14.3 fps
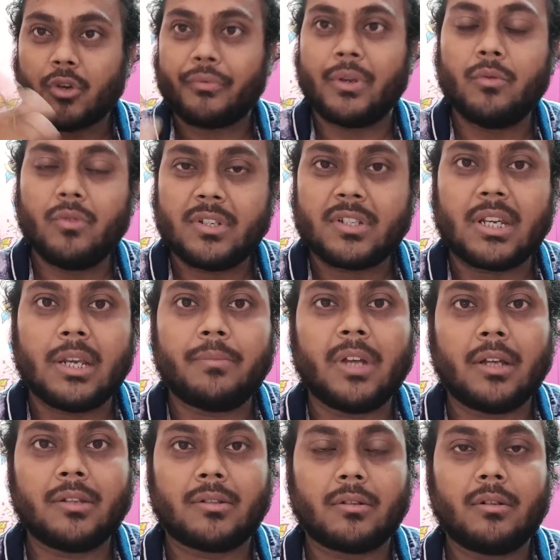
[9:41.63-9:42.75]
you will just give the
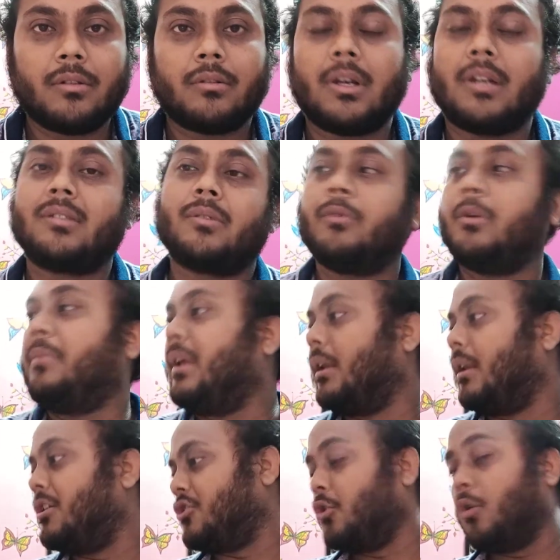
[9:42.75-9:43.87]
answer will be
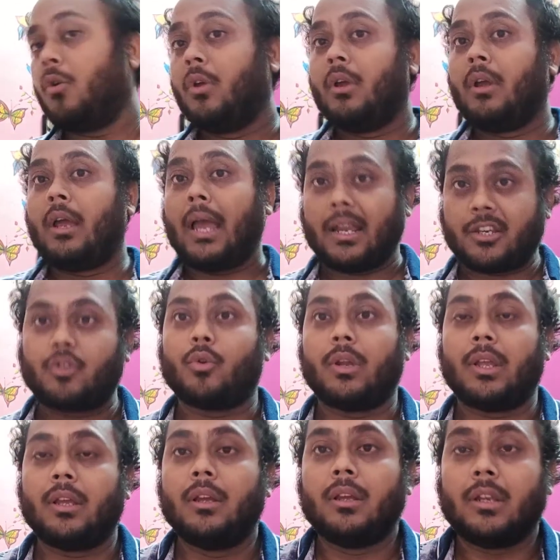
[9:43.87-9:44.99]
English. No,
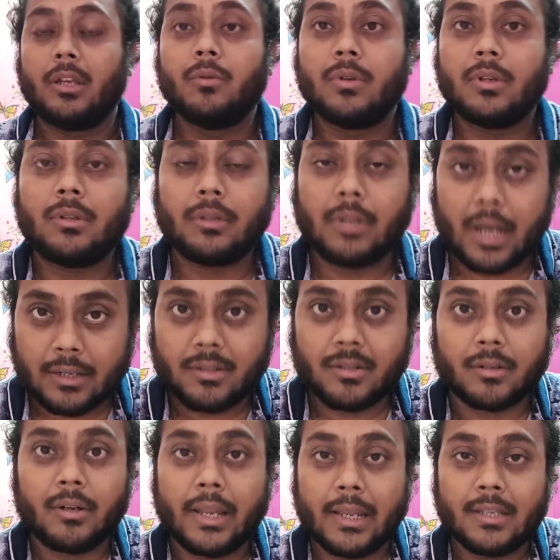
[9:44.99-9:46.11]
actually the
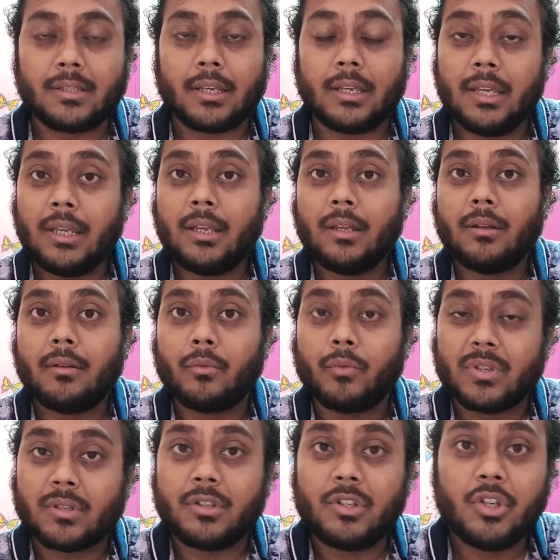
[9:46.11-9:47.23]
answer is he
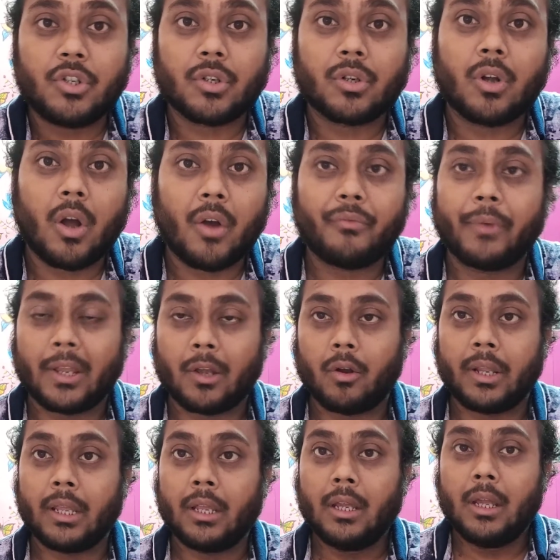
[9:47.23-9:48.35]
was a teacher of
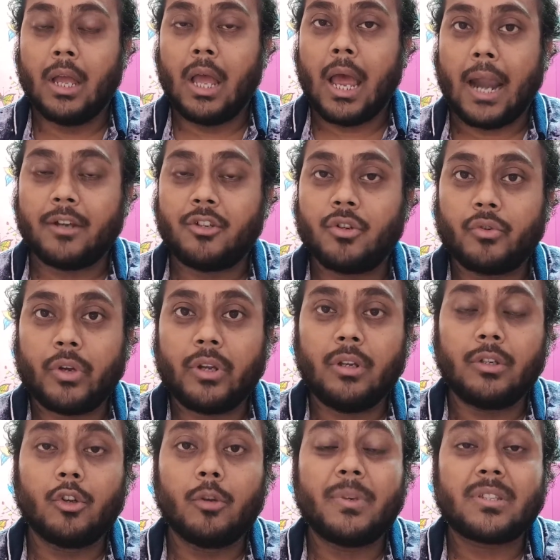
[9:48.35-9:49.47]
Bengali. And children,
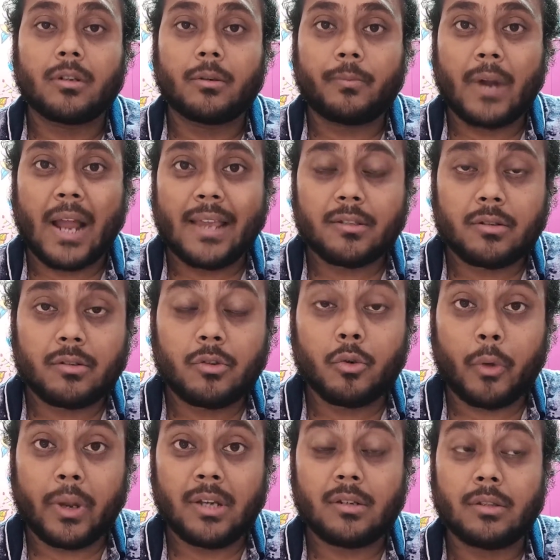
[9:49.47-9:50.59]
you will be surprised to
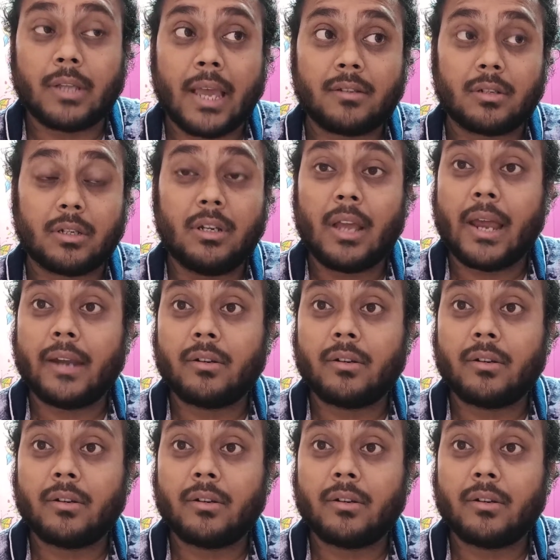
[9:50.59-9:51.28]
know it that he